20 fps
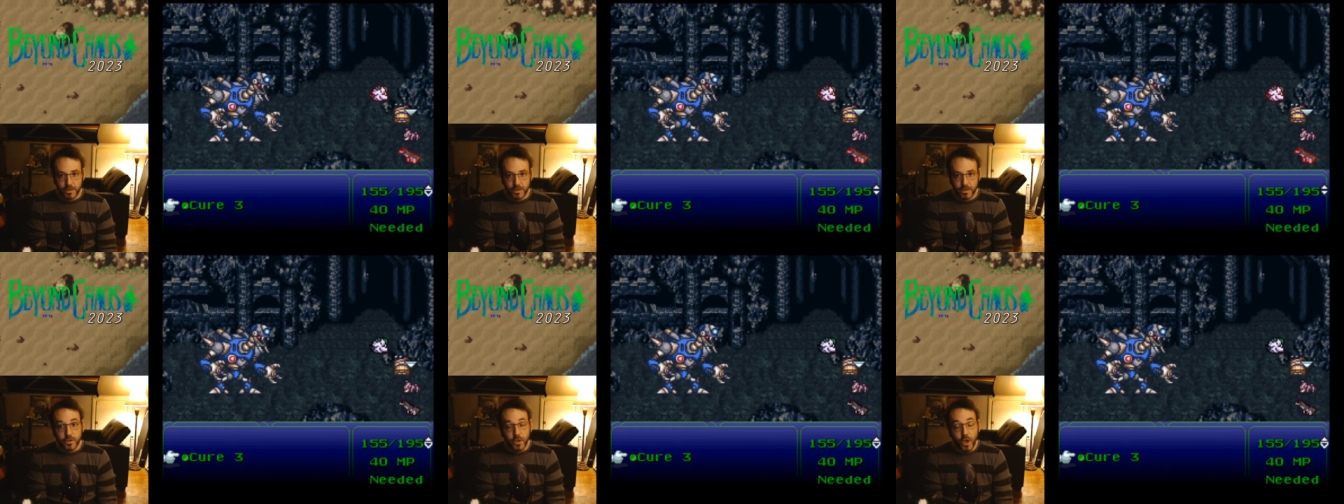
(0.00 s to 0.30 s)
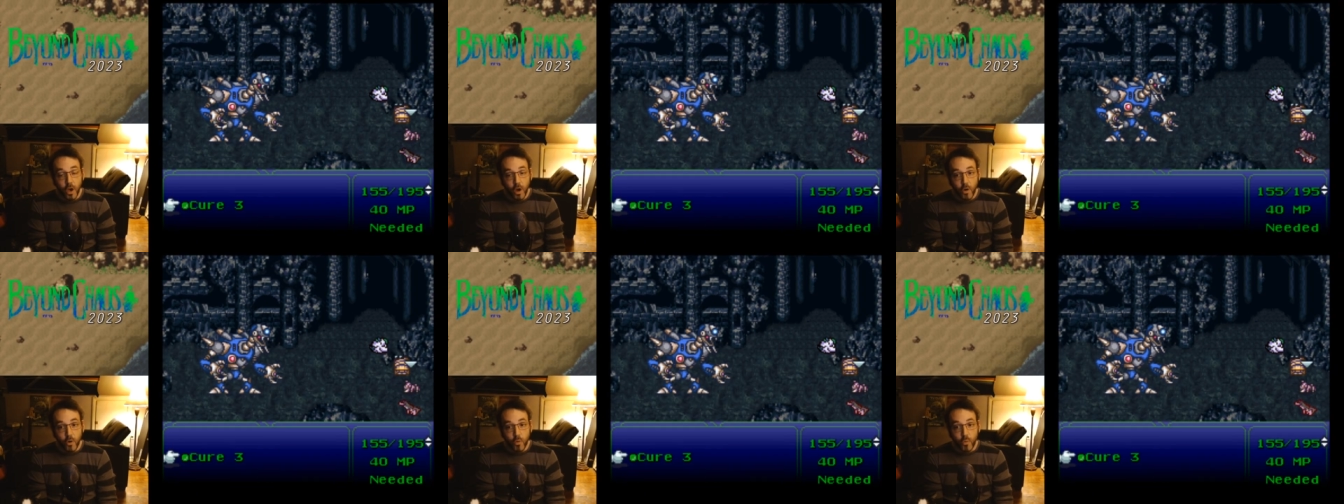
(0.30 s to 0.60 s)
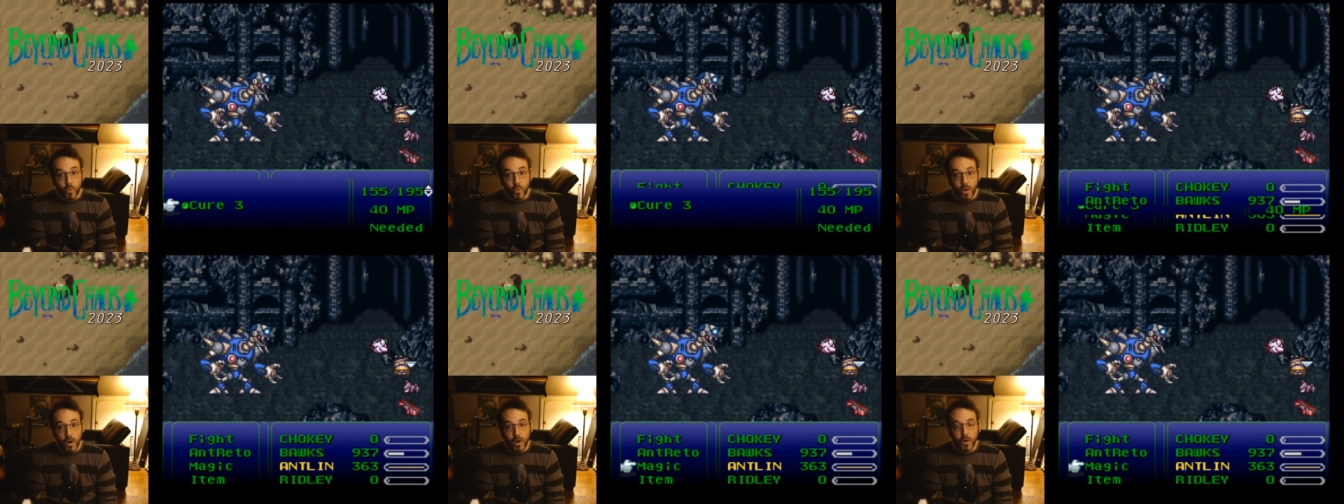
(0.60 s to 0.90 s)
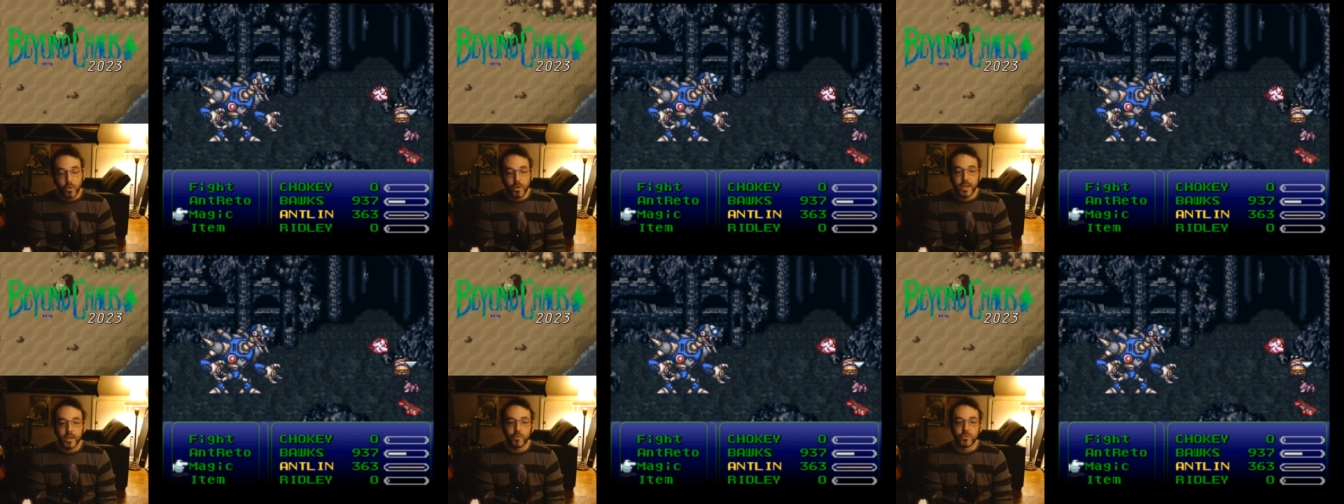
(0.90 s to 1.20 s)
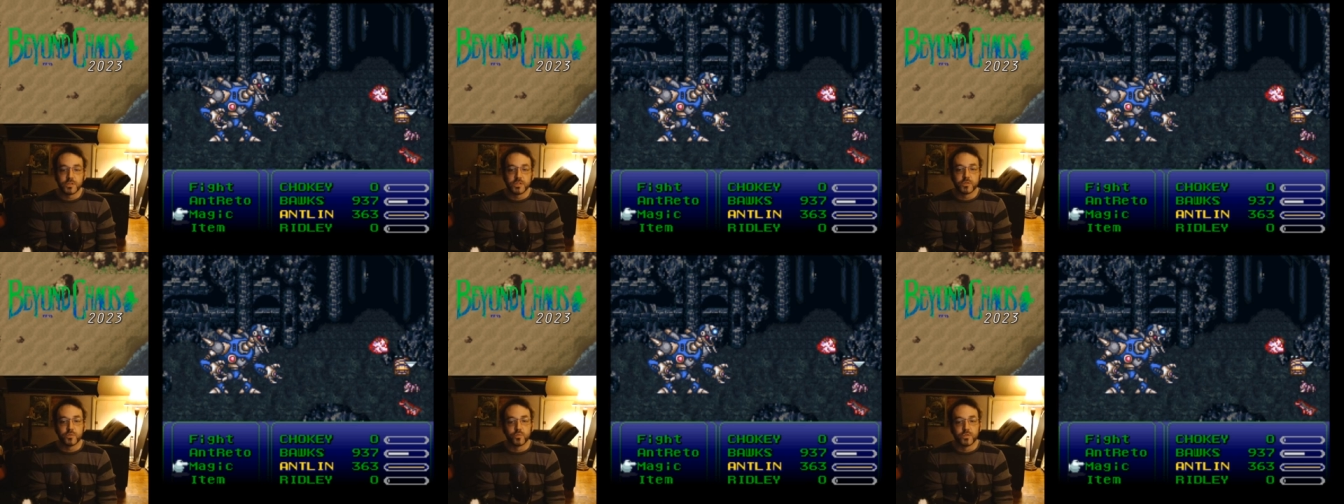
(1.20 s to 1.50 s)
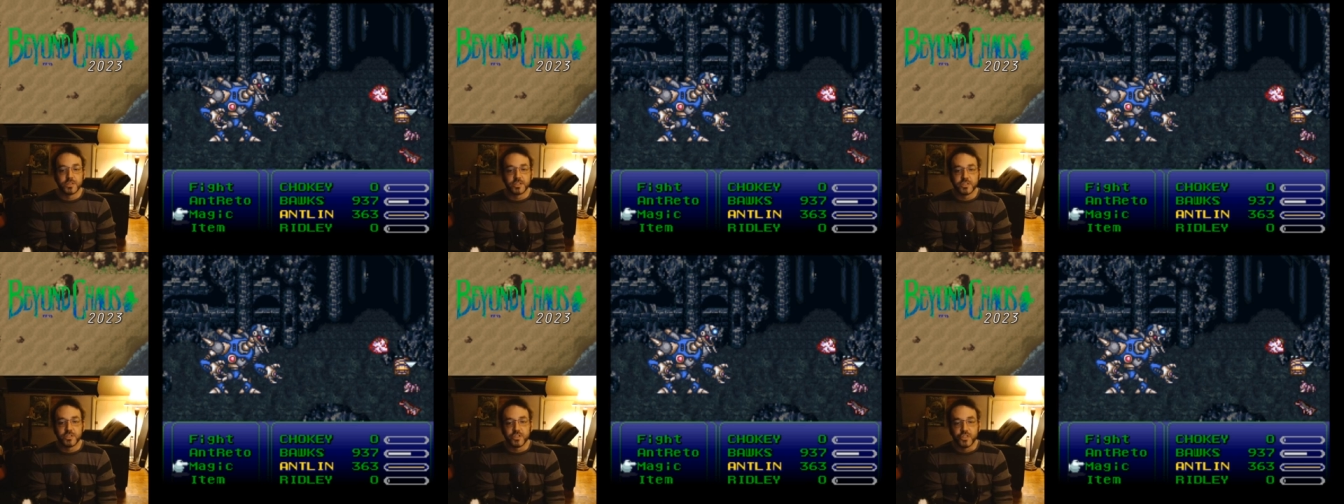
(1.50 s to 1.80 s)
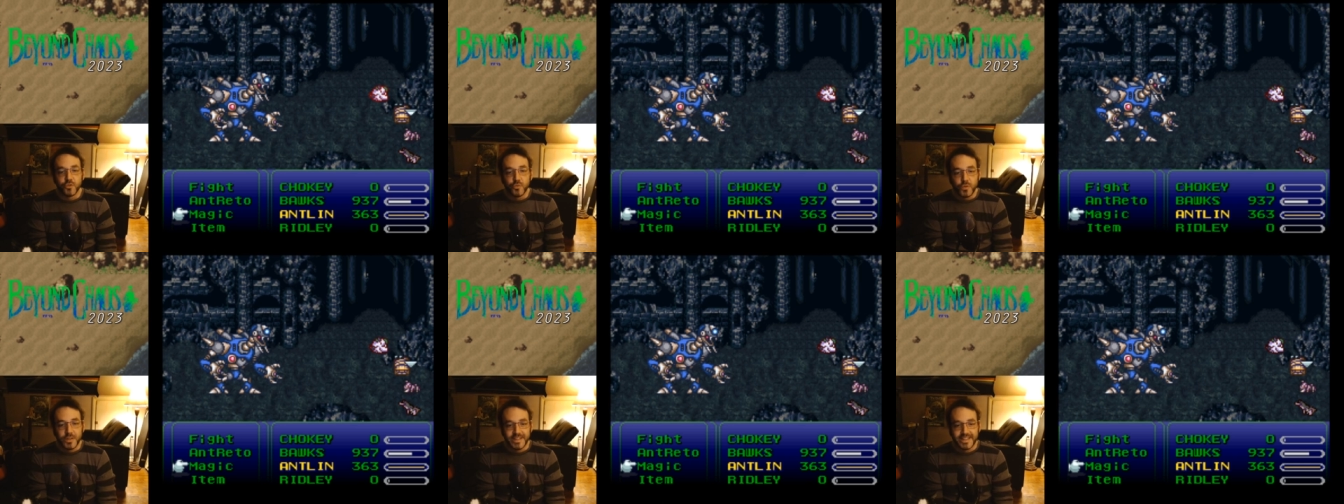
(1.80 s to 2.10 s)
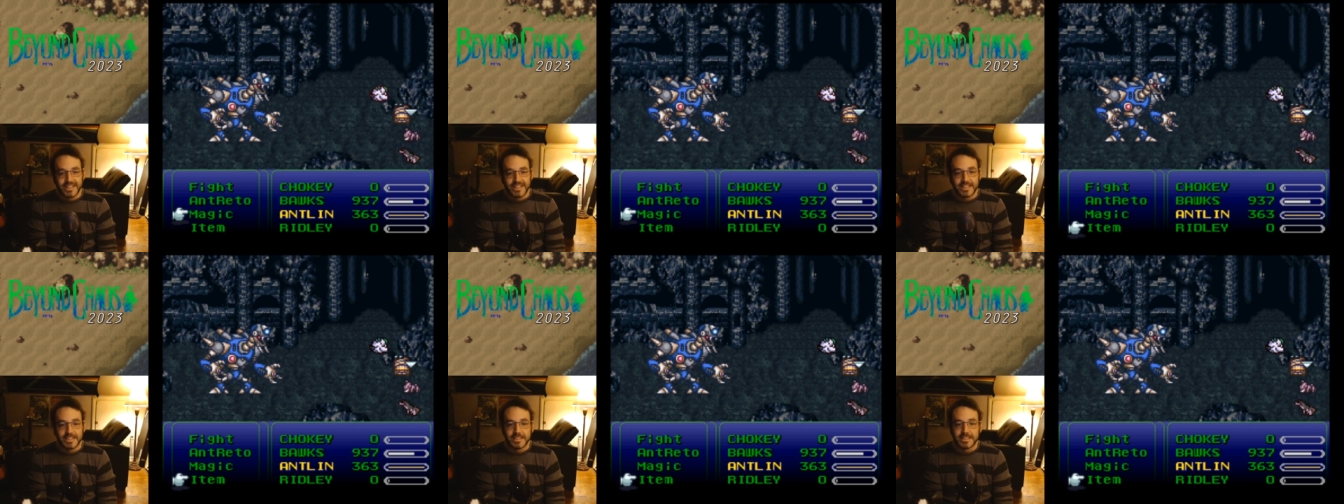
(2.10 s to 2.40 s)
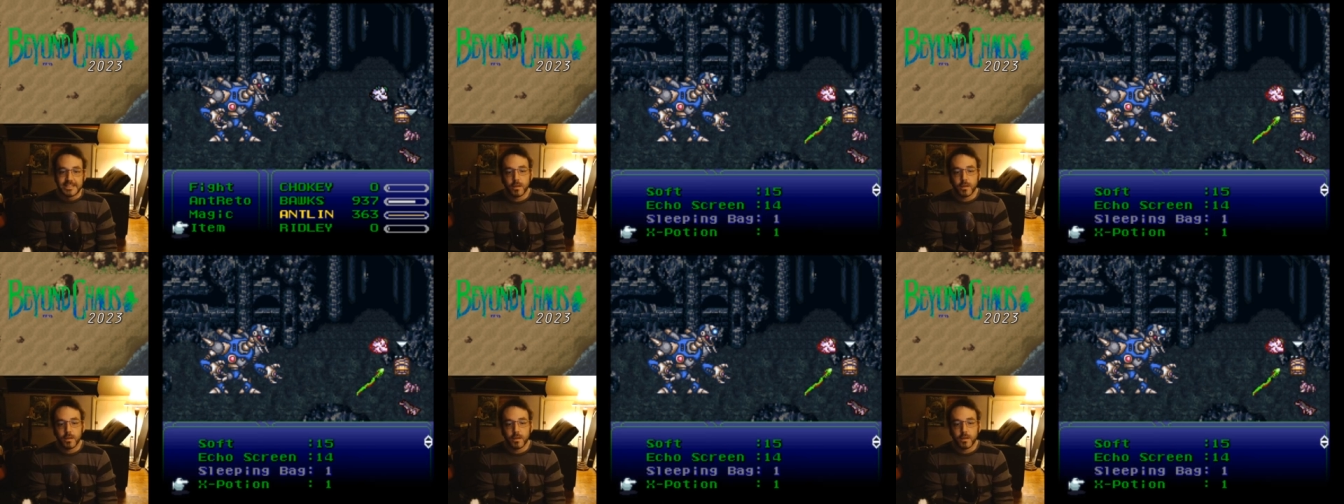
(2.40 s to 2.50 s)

Yo! Oh, he was the one doing it.